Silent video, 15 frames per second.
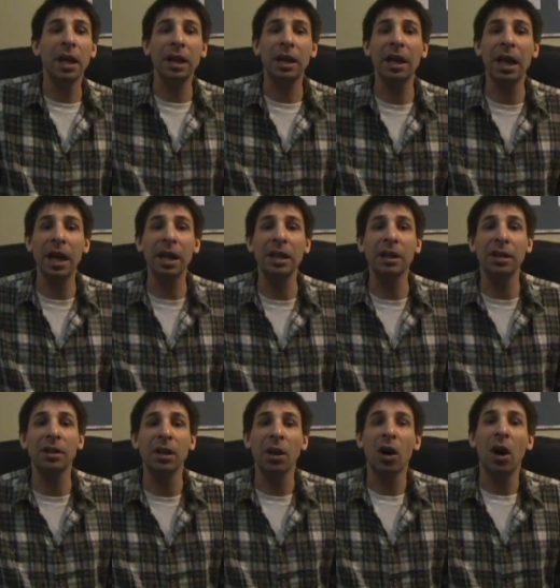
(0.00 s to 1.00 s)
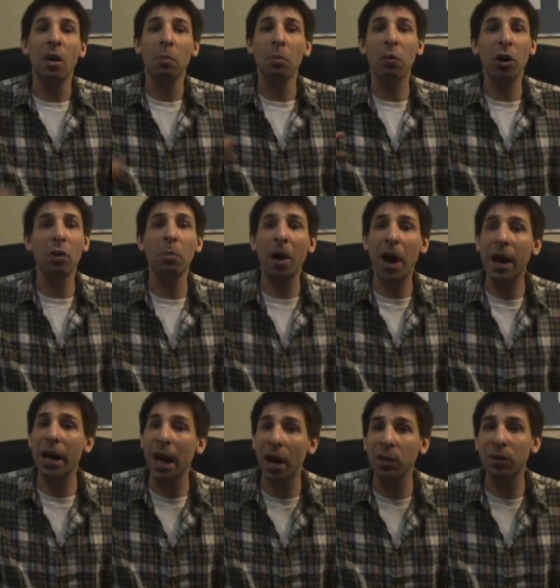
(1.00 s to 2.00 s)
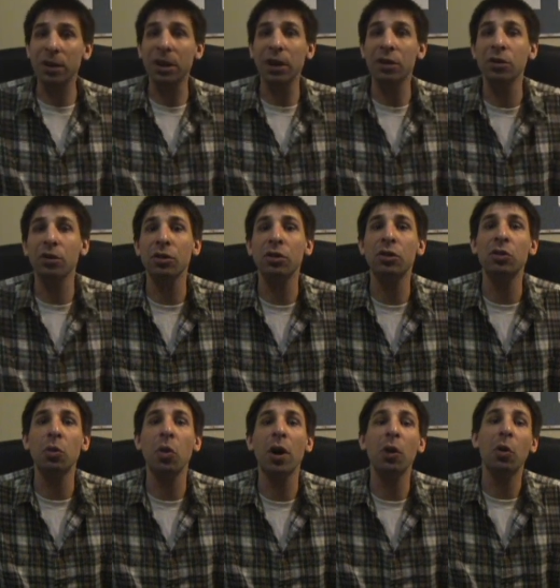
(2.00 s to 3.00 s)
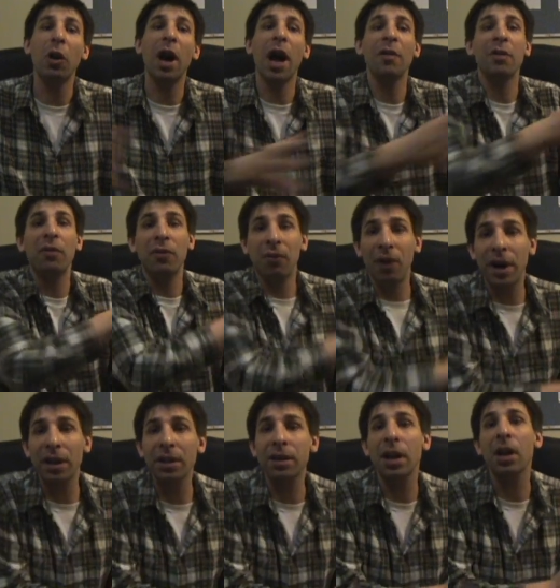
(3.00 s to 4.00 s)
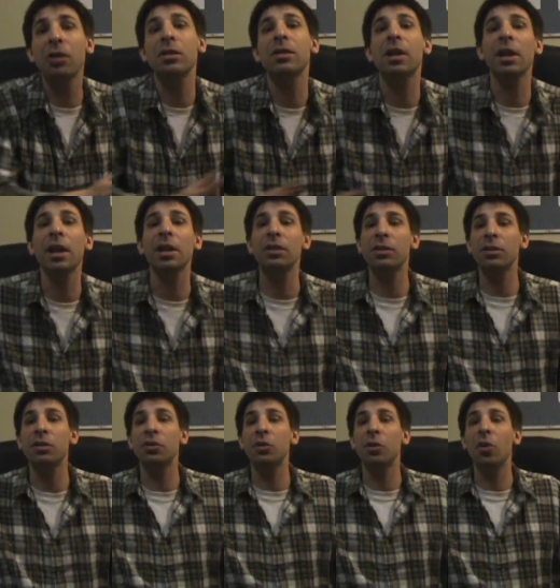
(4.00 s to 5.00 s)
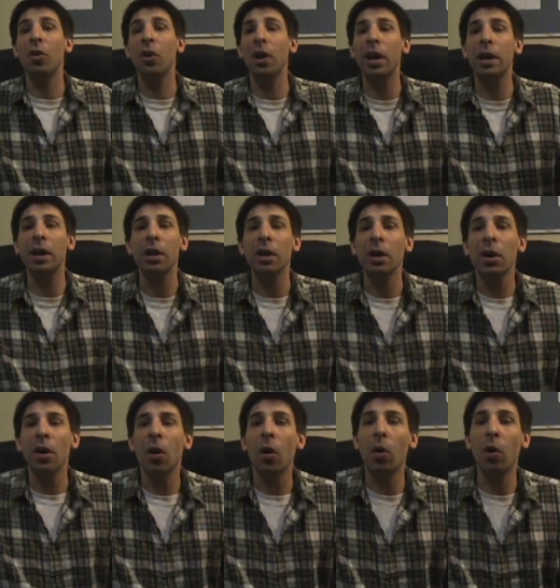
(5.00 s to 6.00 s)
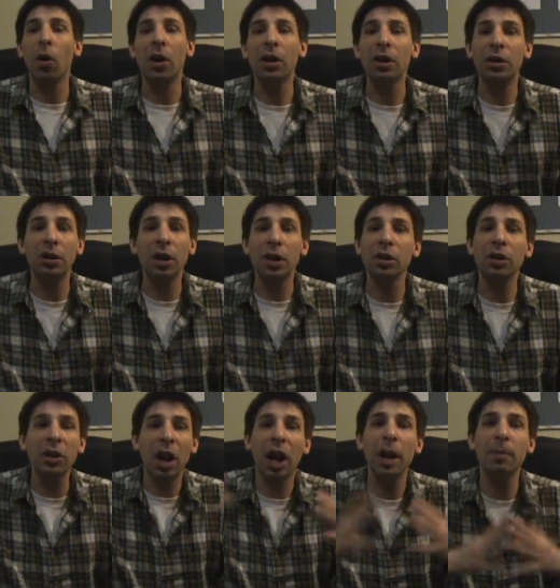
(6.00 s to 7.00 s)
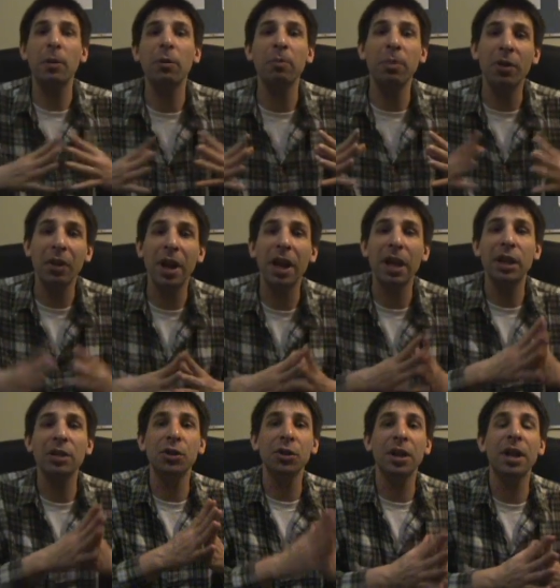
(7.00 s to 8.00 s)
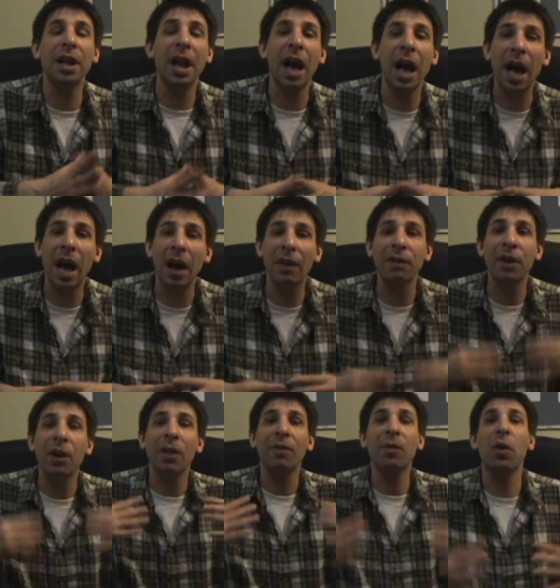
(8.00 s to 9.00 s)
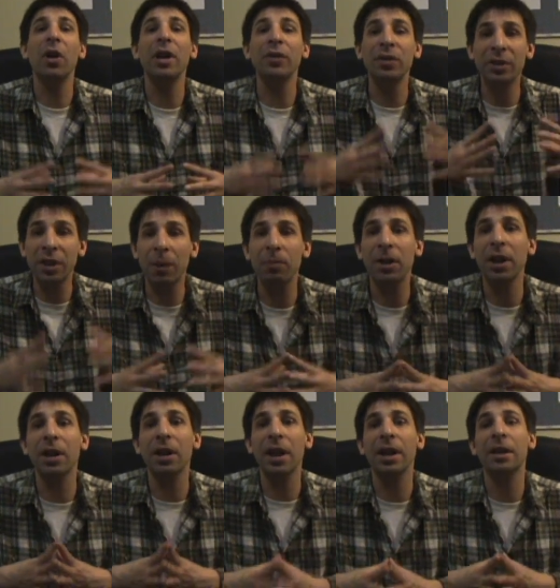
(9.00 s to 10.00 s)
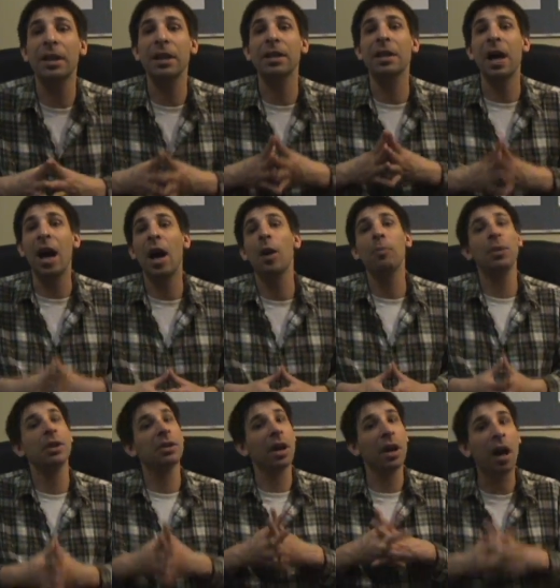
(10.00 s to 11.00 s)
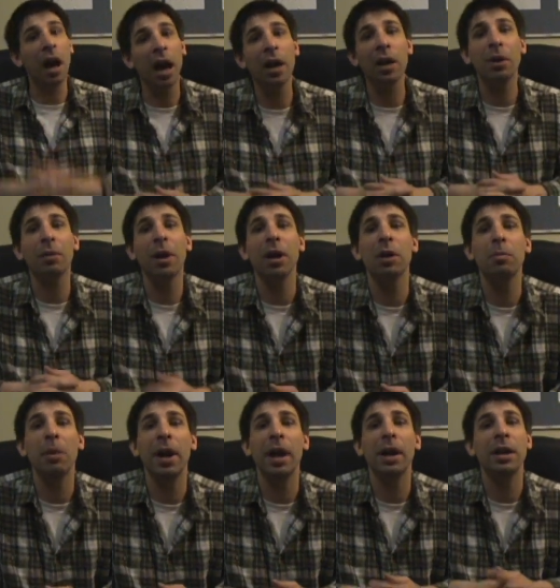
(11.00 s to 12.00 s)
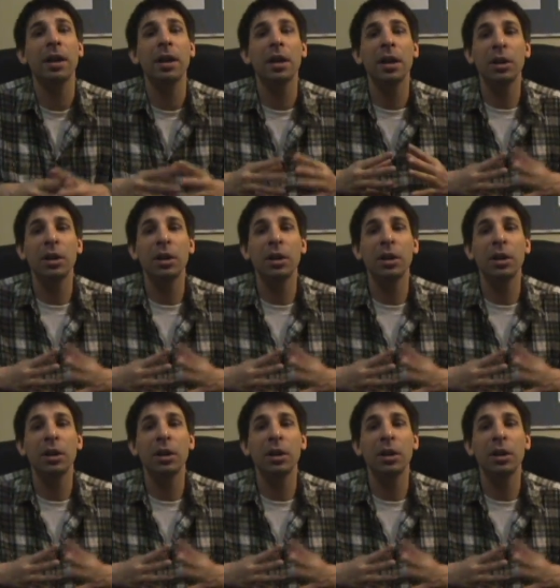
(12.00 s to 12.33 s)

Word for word: in case one of my house gets destroyed or I have a friend's house that gets destroyed or just type of plans you can have for if something like this happens. I highly recommend